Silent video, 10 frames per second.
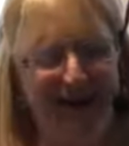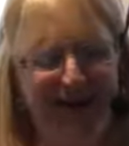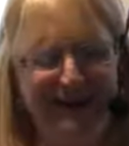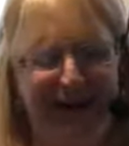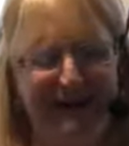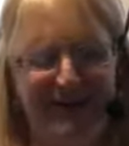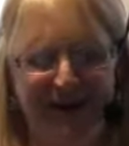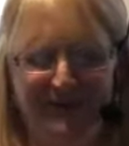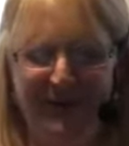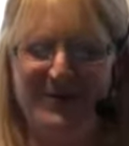like that
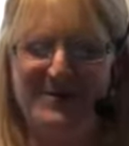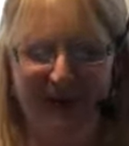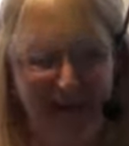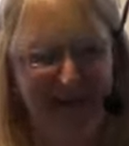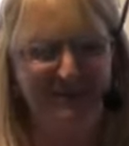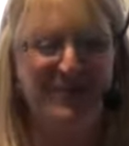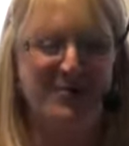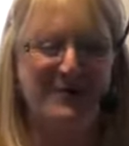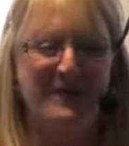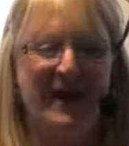one because we need more
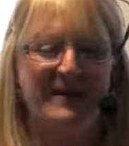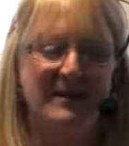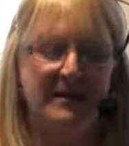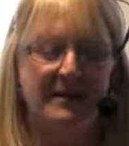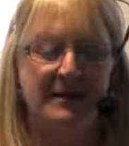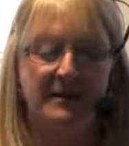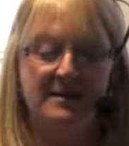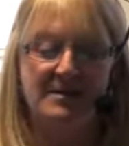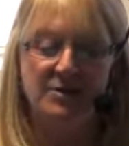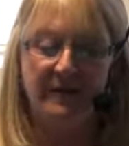of that.
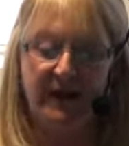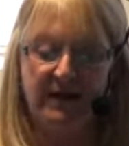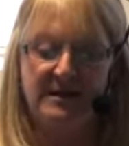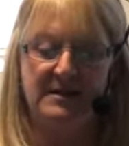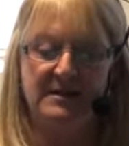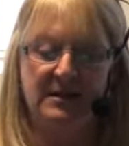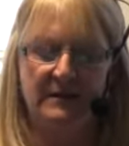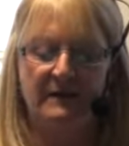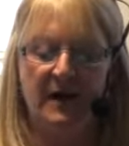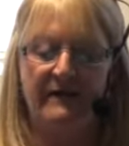It's not that easy to
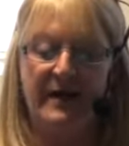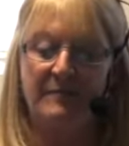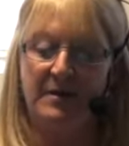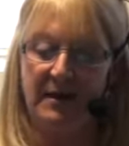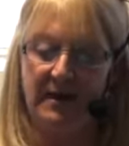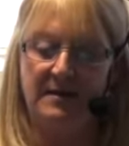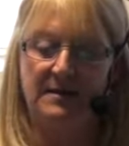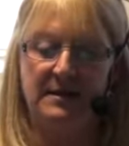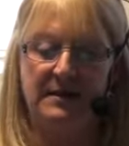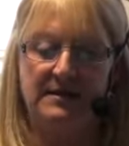live like that, but they
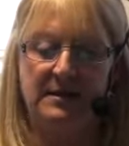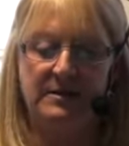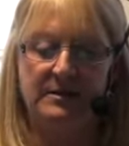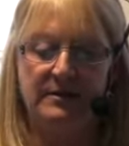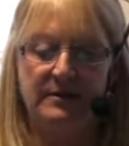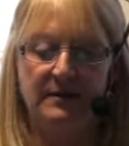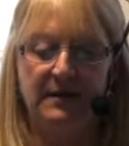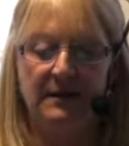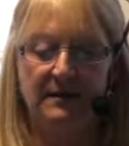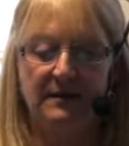tend to do
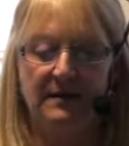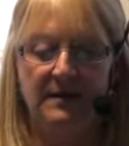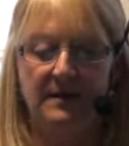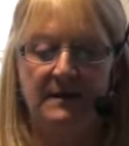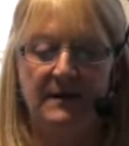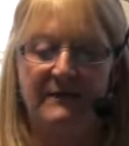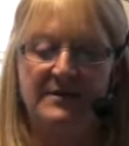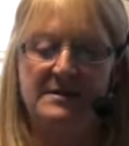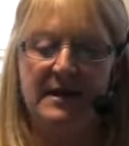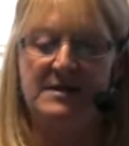that. They have a
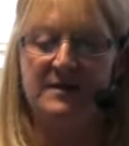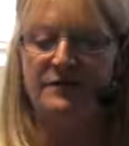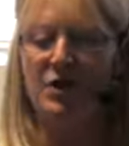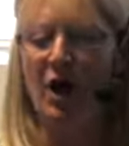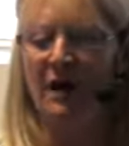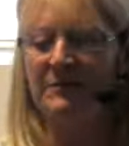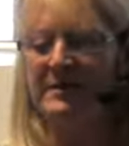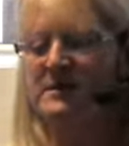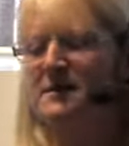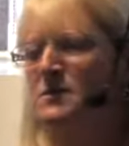sense of
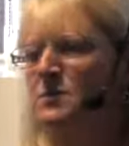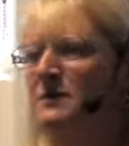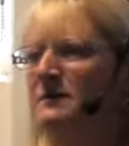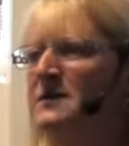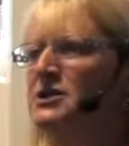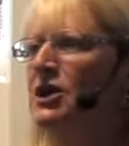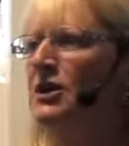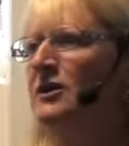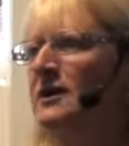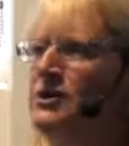timelessness where they're in
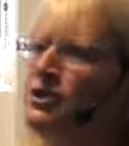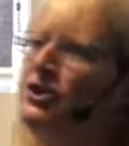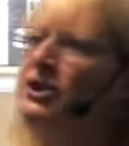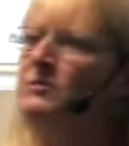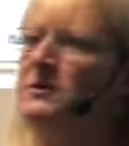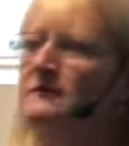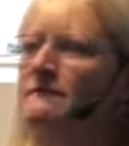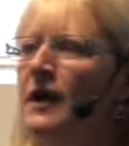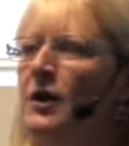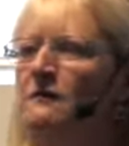tune with the
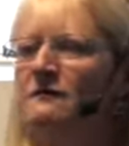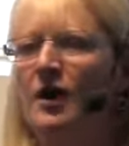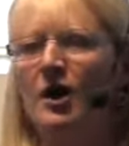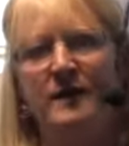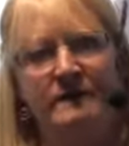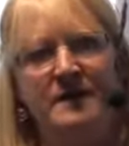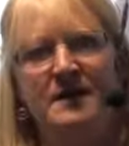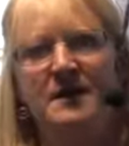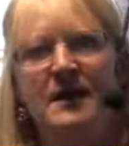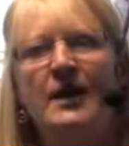flow of life.
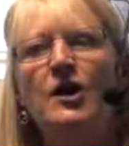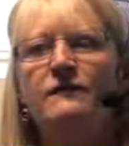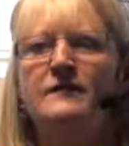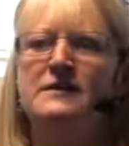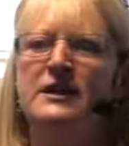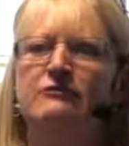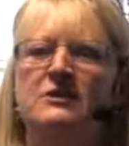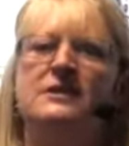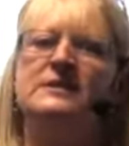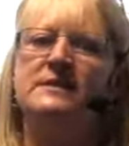And often
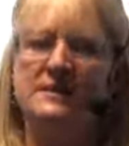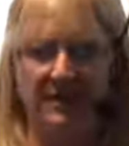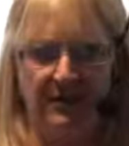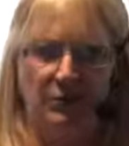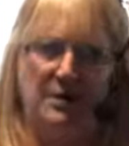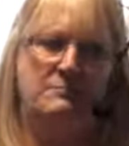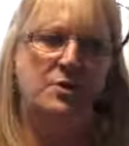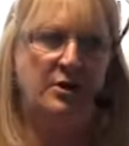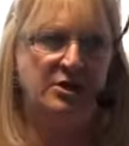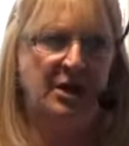synchronicity will
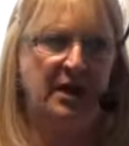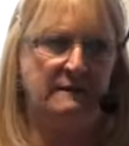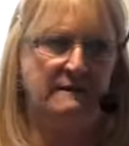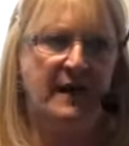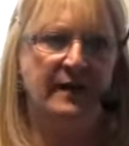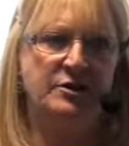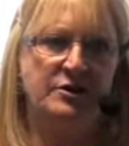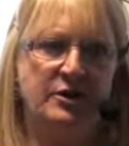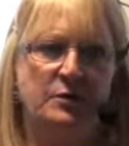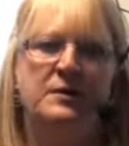emerge out of that
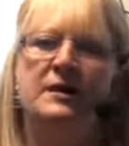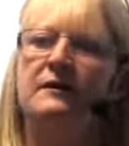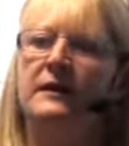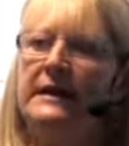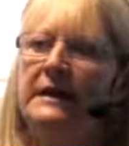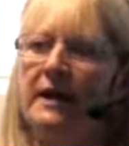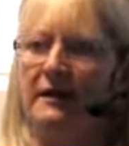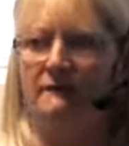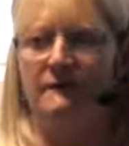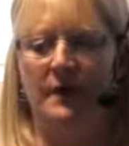too, when they're in that
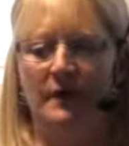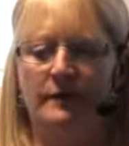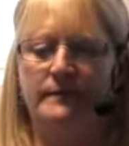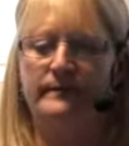flow.